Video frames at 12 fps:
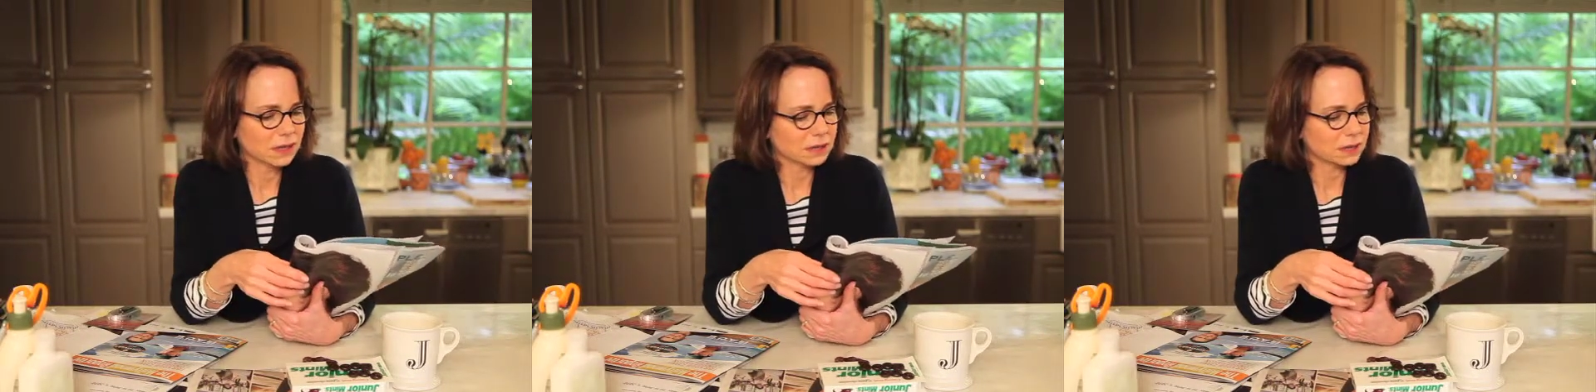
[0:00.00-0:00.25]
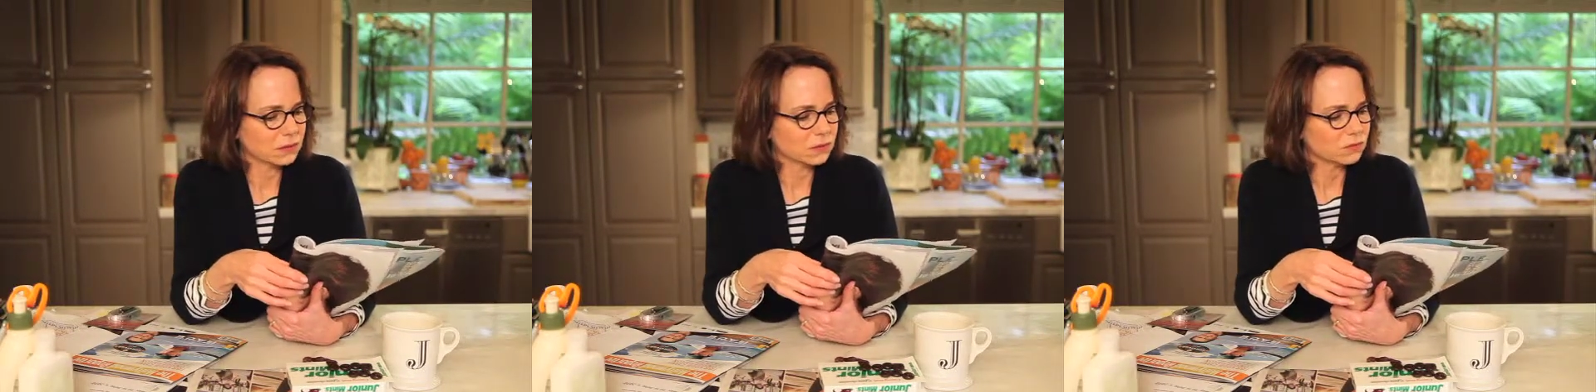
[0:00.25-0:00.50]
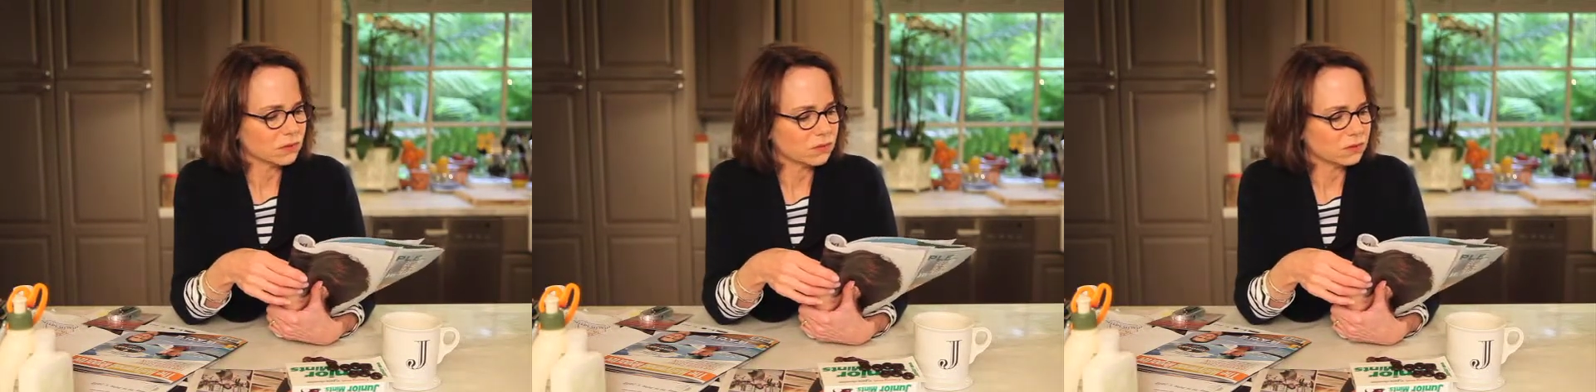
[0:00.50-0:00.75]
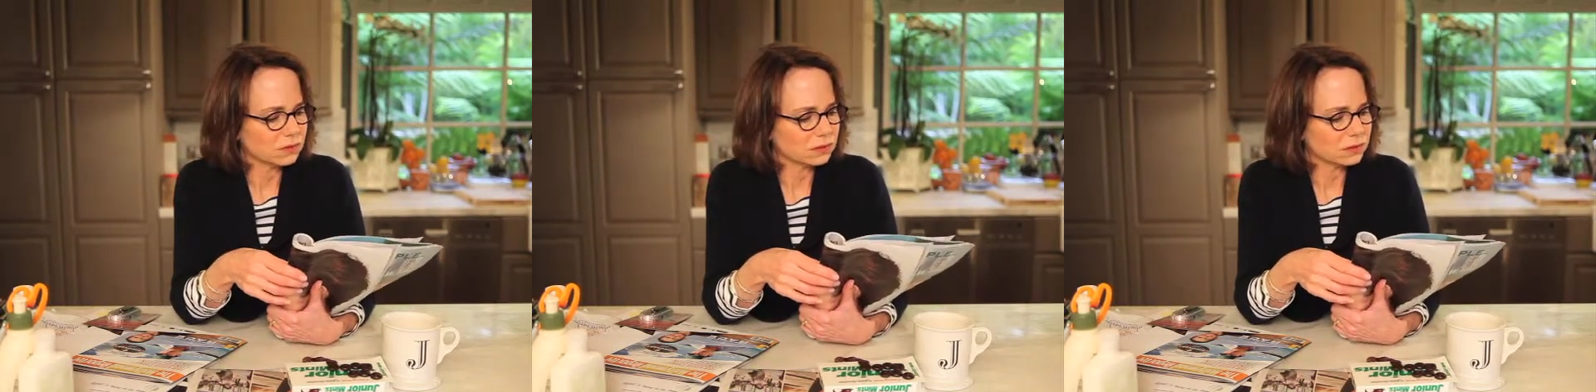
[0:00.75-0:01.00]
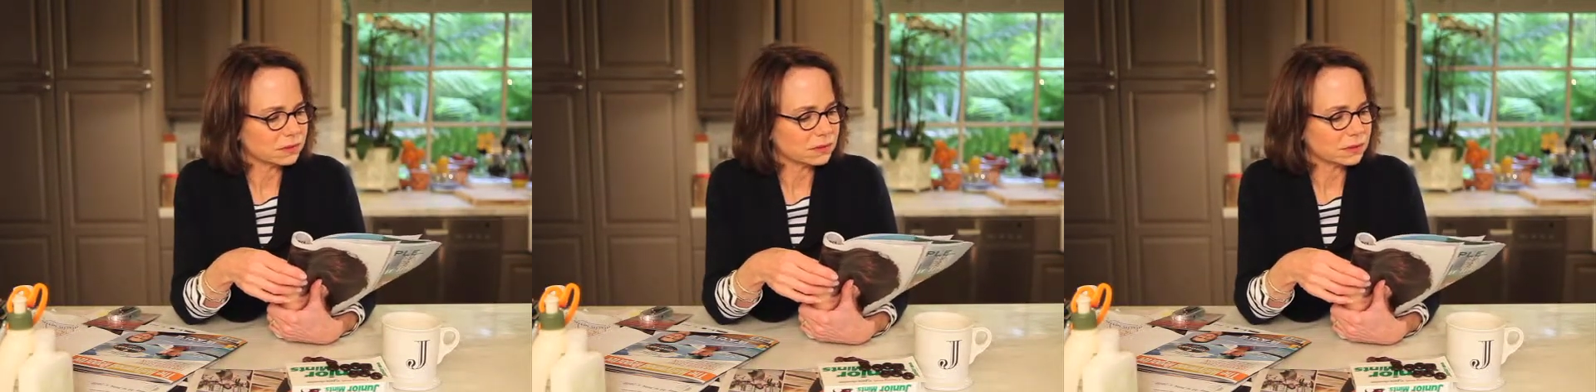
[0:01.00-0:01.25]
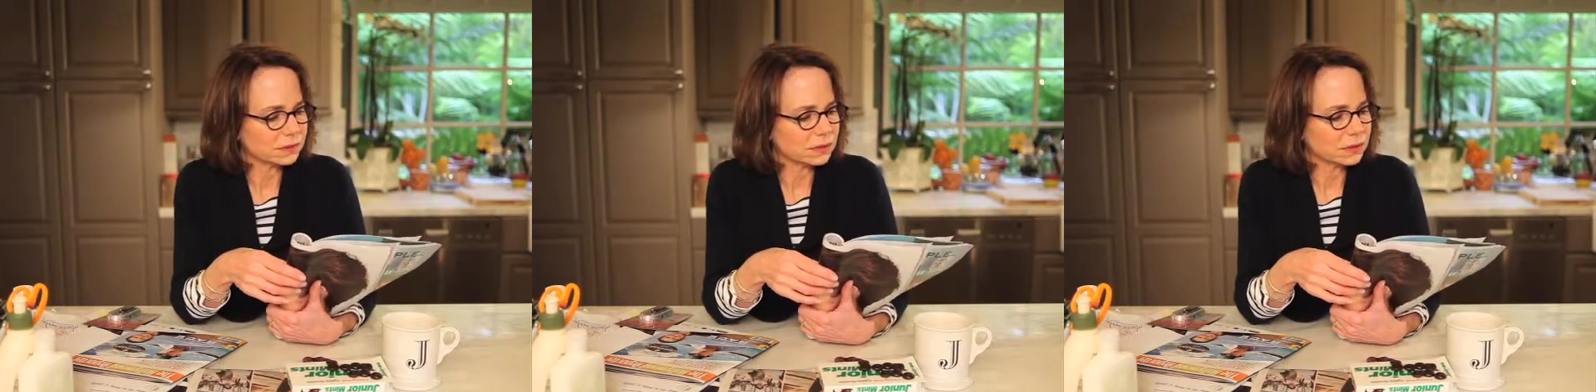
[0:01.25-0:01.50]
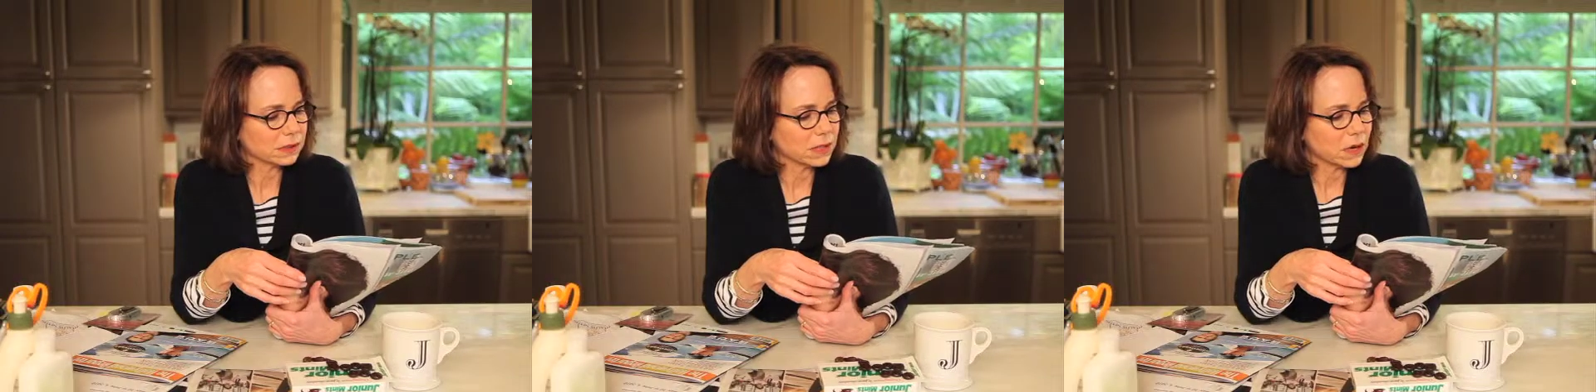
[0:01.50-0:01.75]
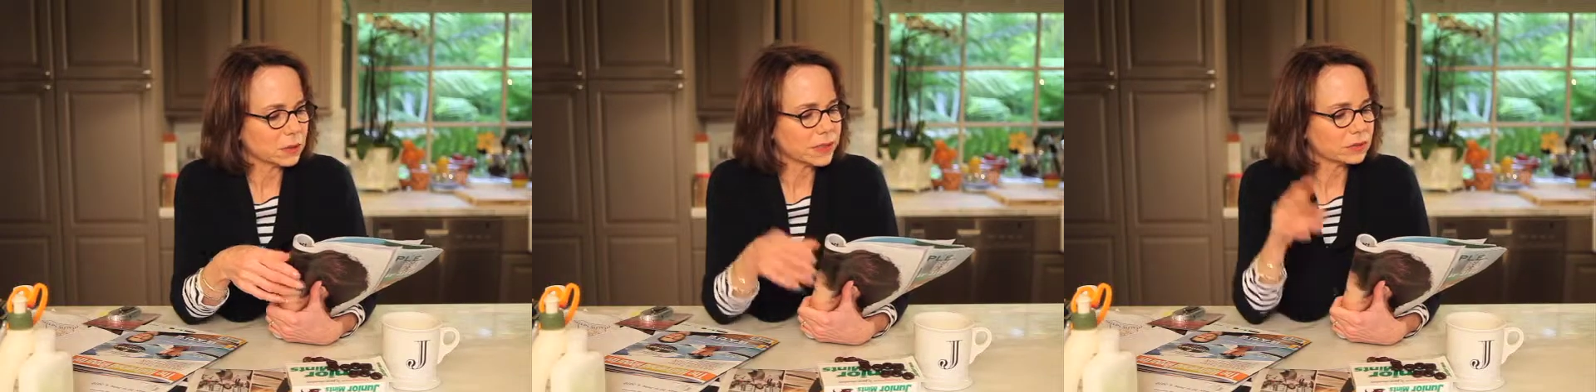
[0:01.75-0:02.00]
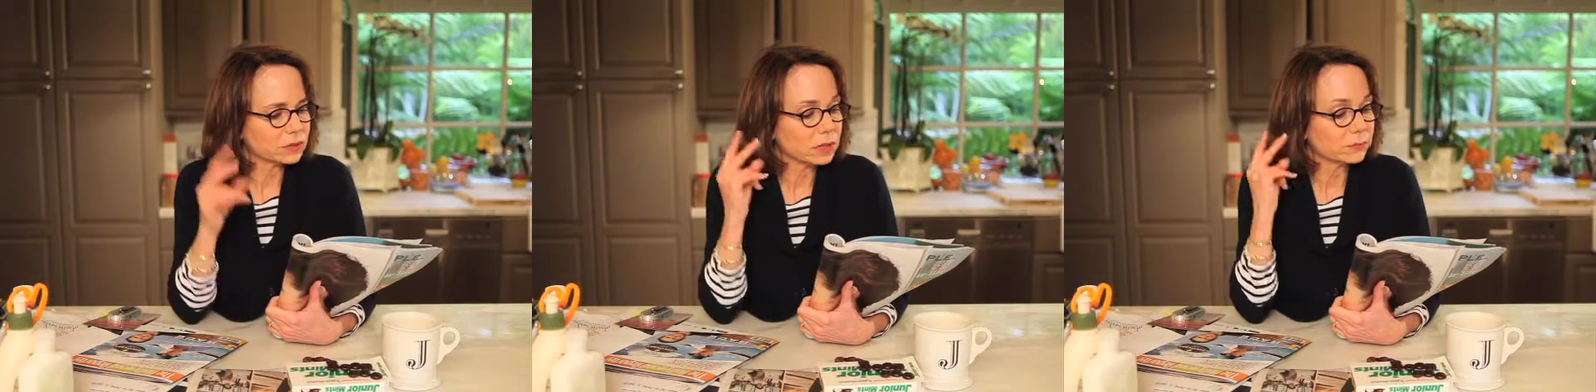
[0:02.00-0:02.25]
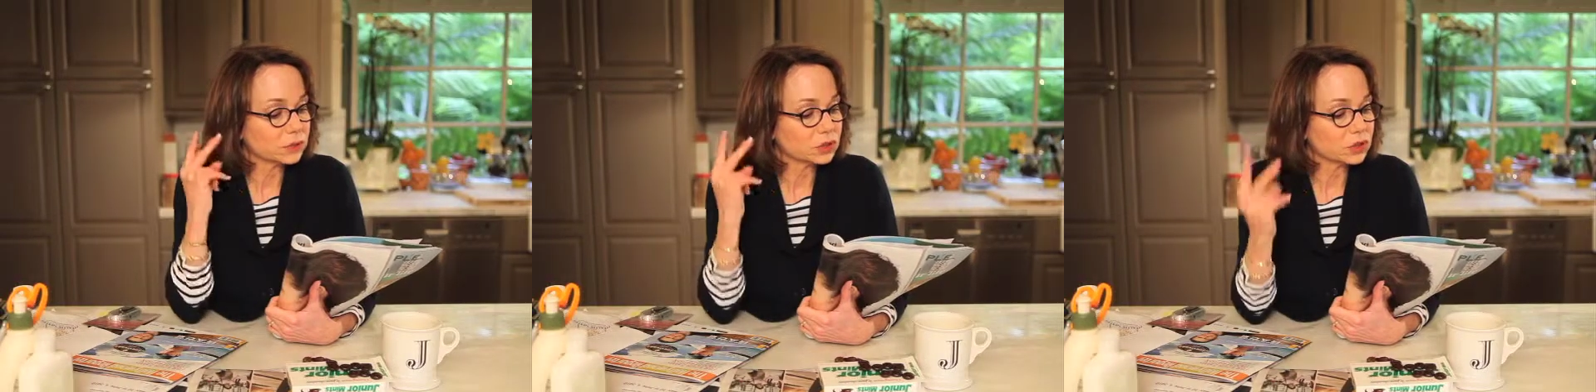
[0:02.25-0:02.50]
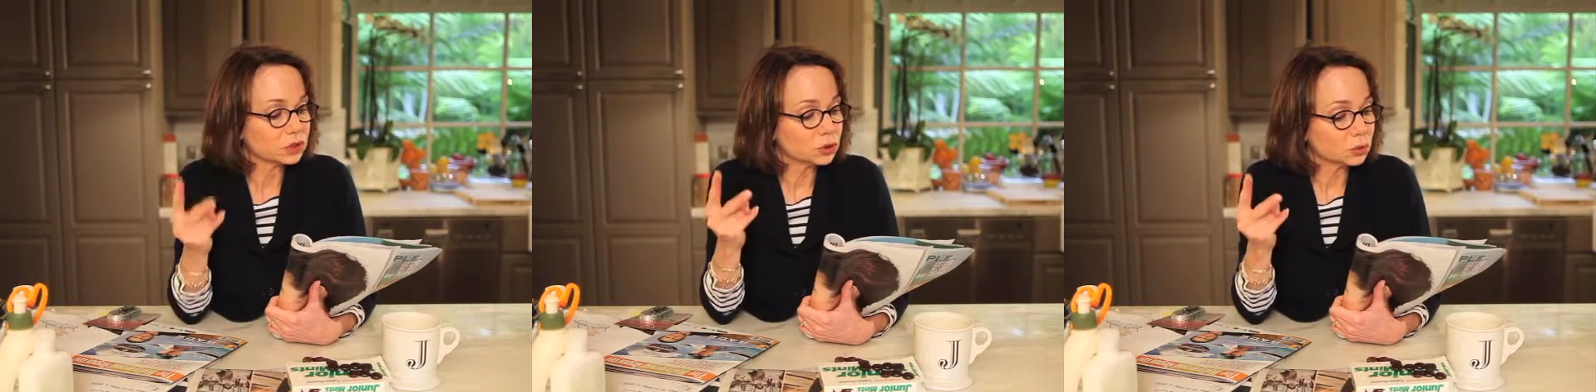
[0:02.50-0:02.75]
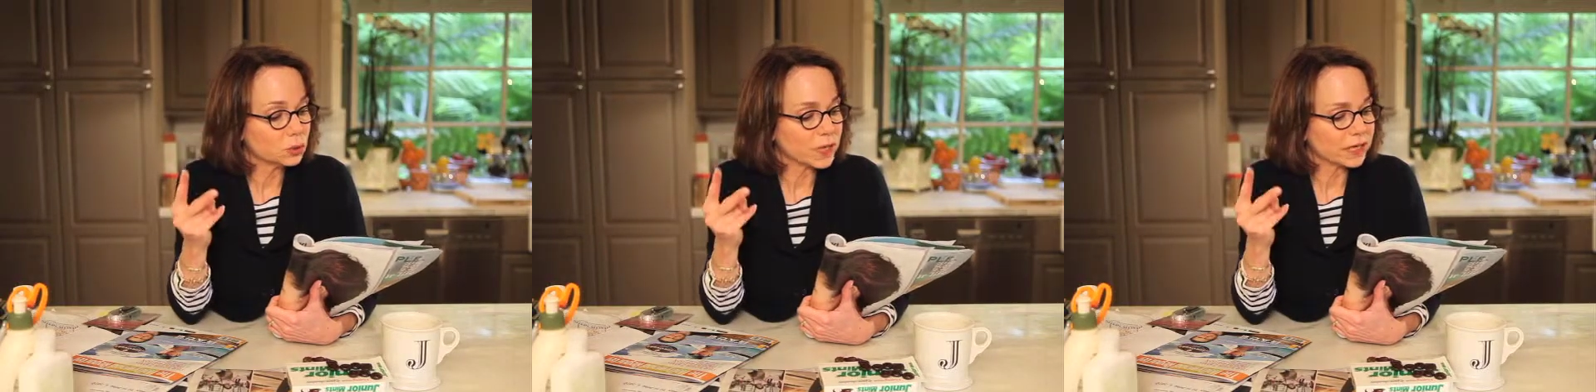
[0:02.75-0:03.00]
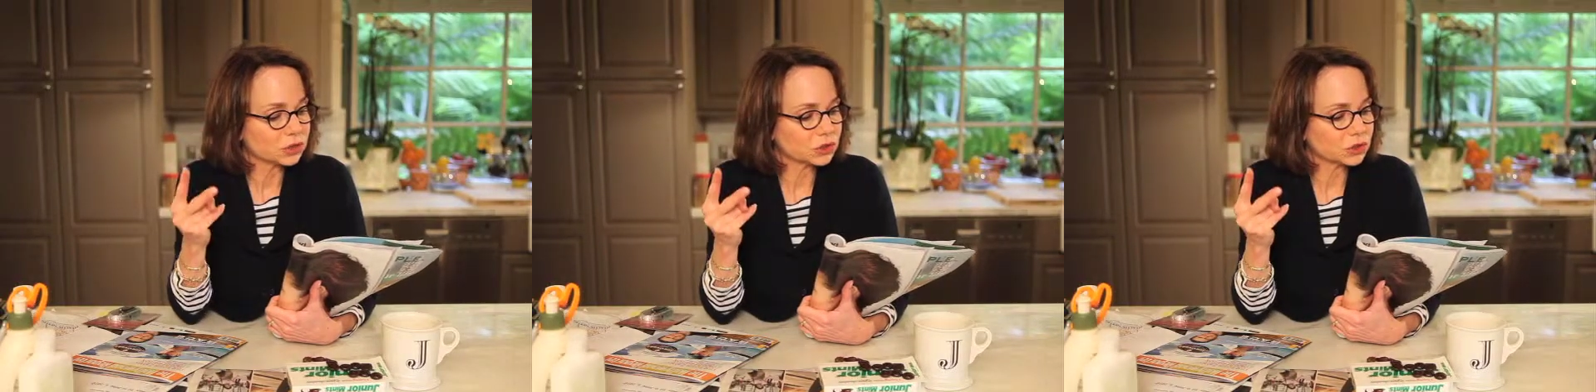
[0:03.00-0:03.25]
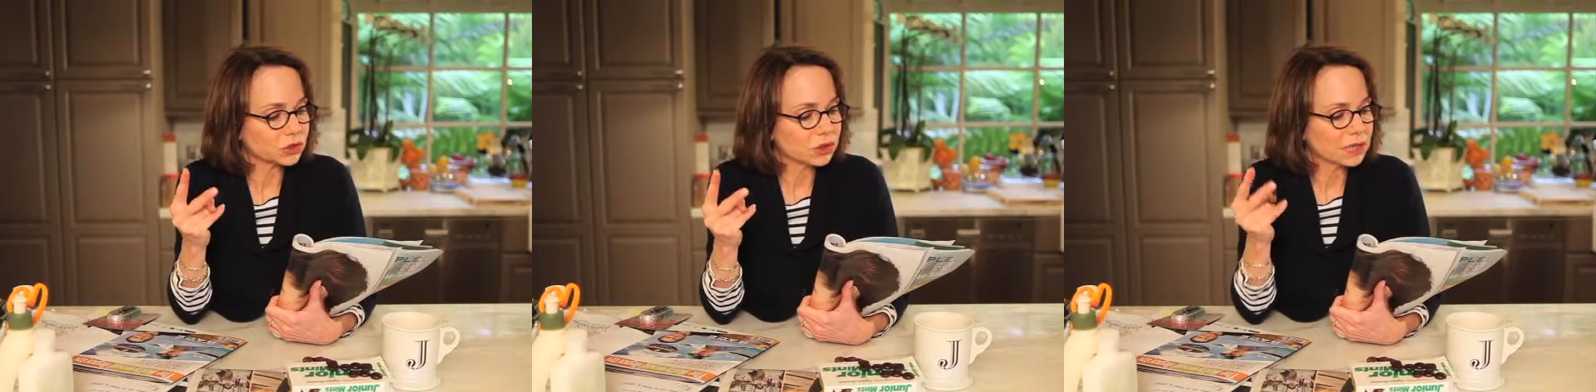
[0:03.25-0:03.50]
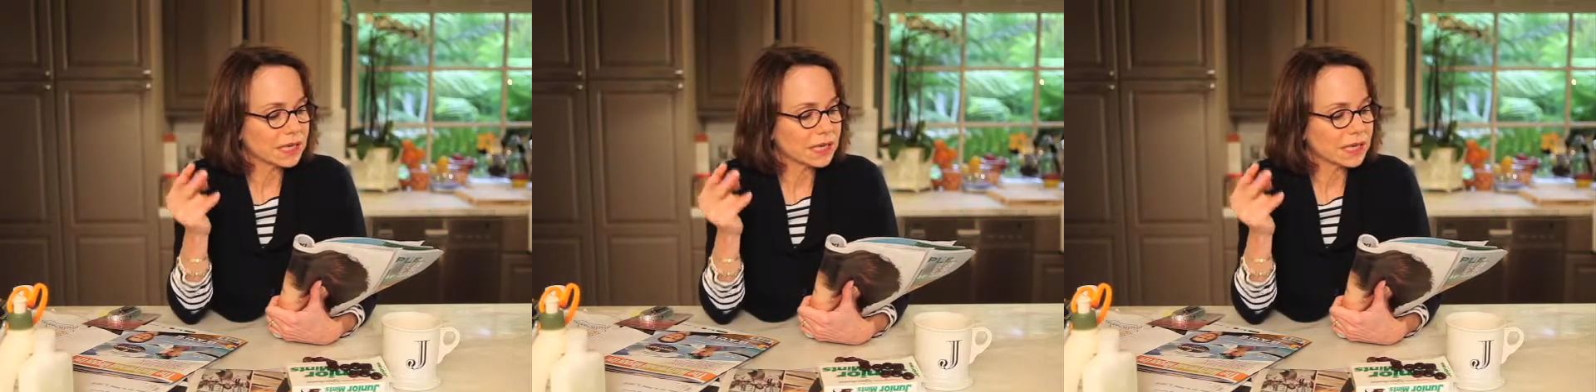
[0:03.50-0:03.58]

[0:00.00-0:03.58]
you know, a rodent or something. Okay, so number two wish.